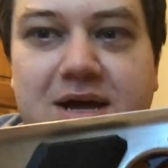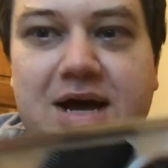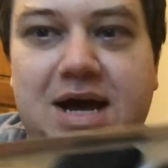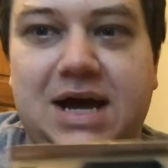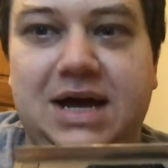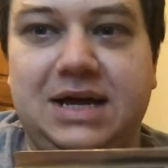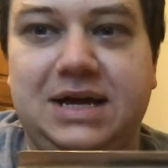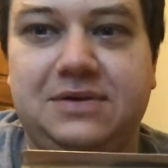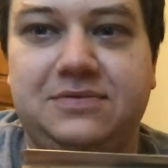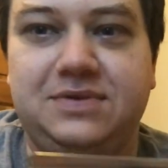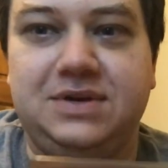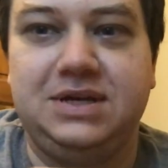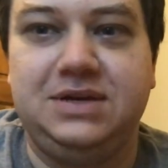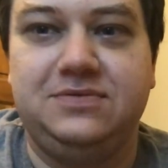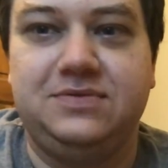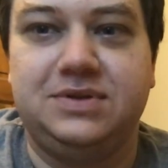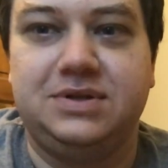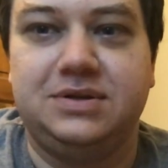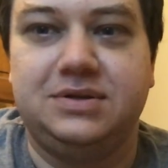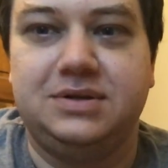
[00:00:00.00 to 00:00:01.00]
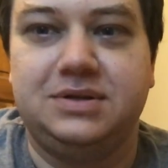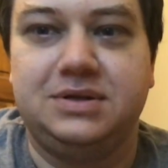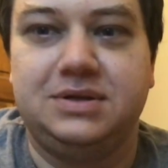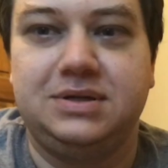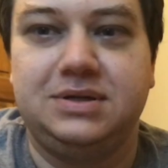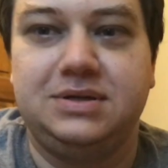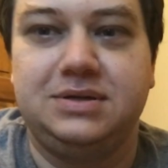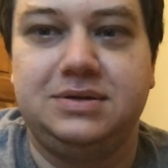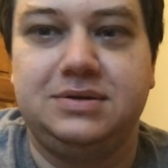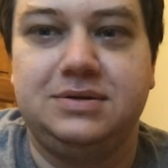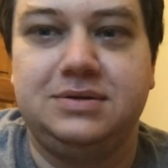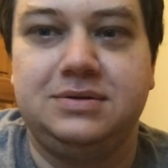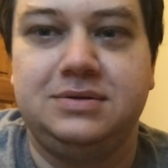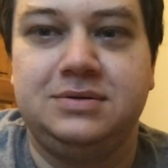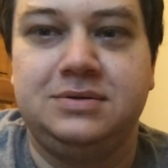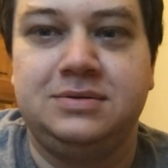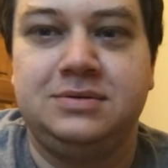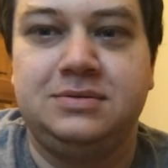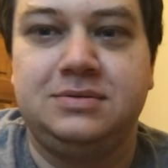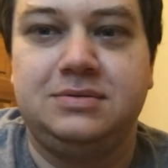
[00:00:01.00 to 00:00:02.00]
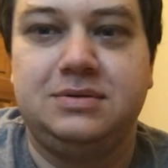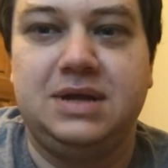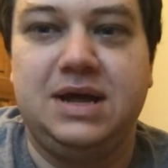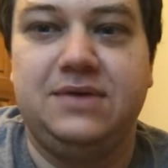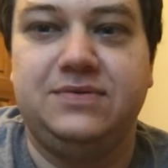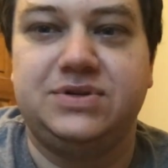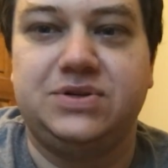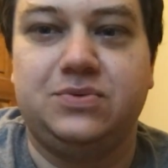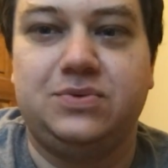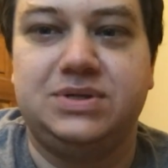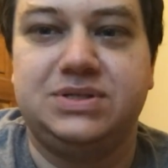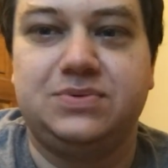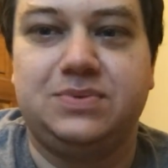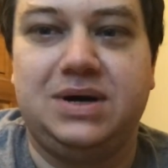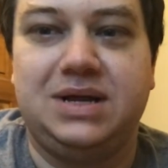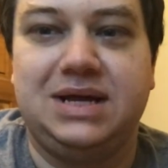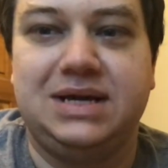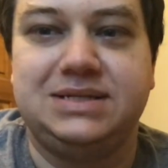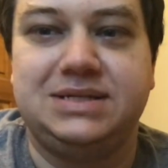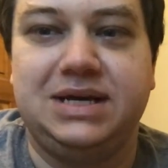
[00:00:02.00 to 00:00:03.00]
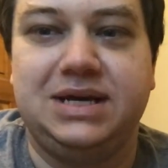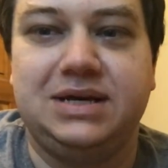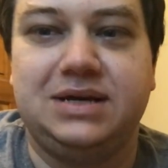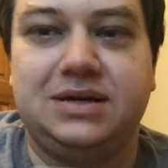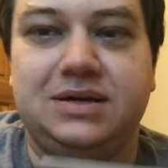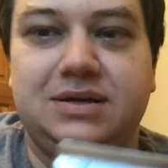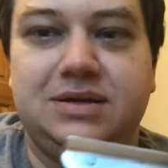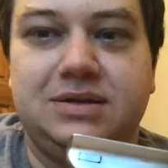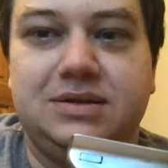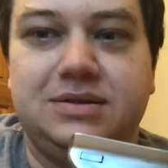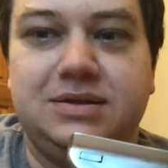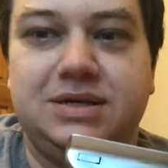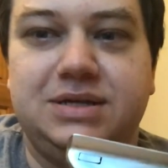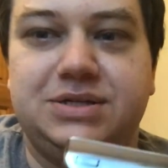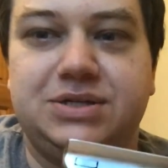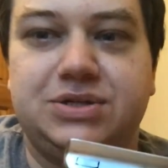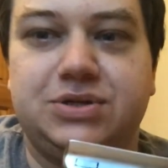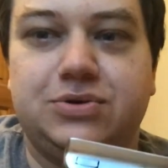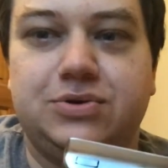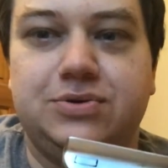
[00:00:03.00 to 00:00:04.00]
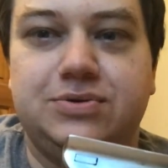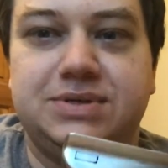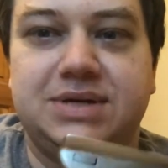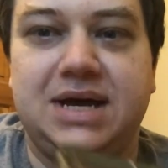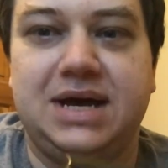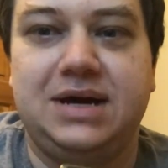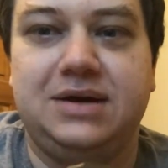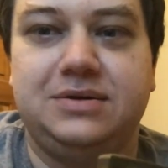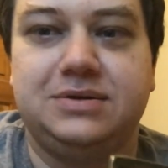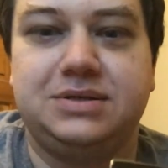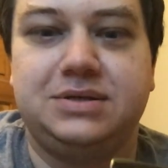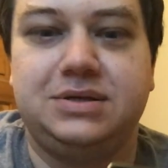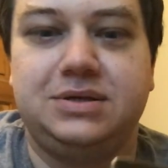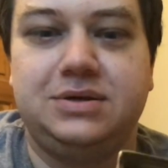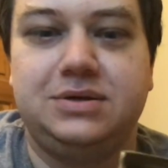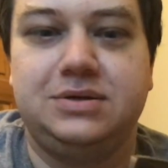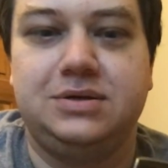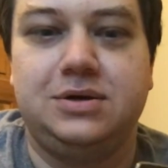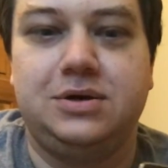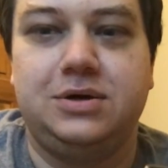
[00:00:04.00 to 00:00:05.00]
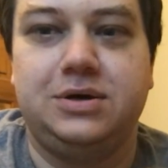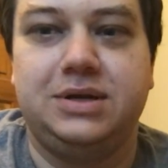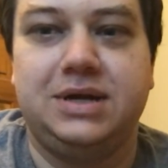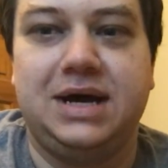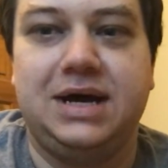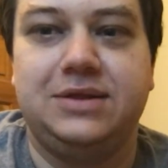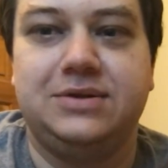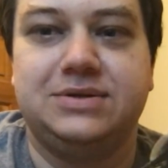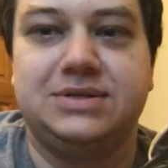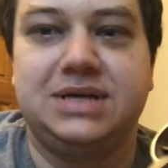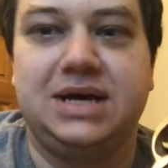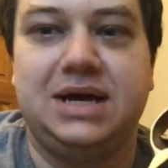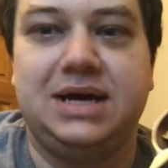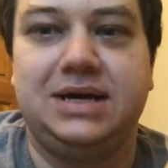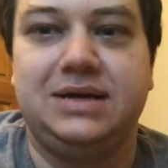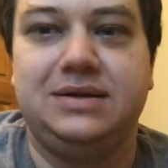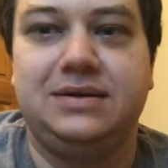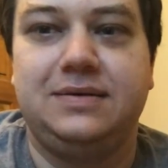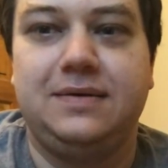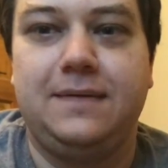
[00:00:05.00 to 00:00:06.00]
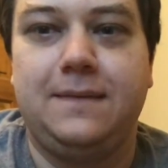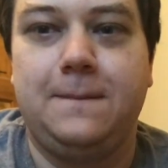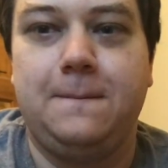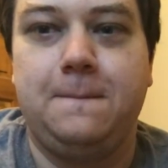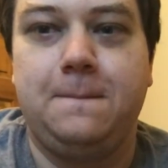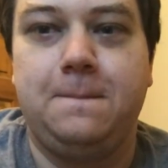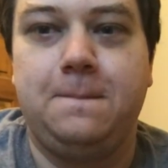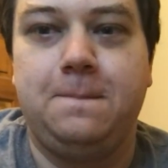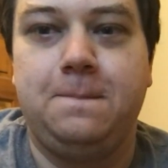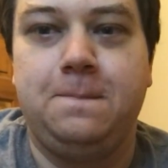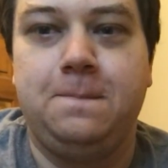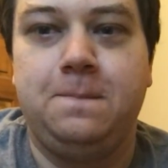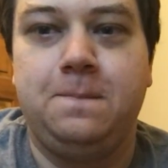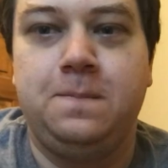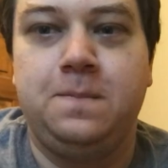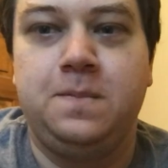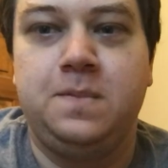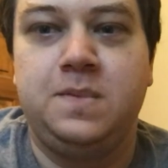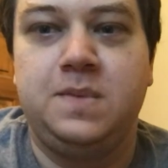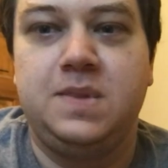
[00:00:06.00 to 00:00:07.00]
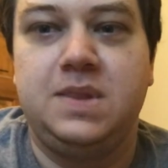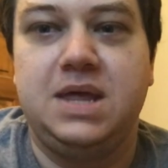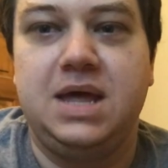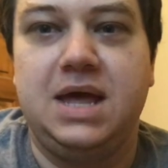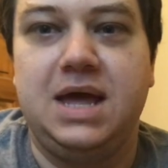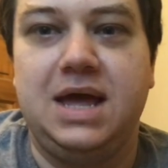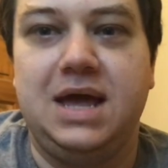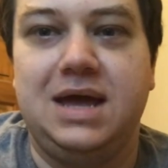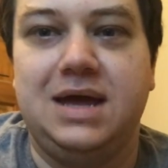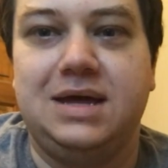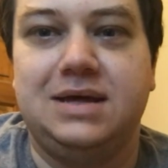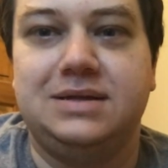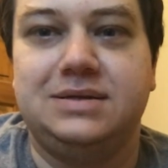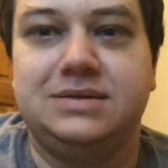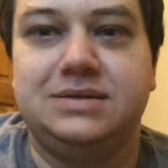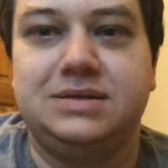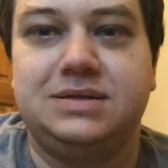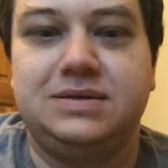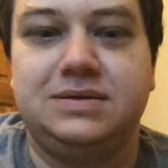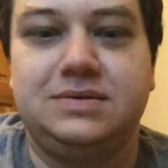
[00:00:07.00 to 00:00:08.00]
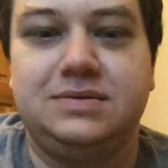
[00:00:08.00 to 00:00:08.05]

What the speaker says: I have even, every so once in a while, I take these screws out on either side and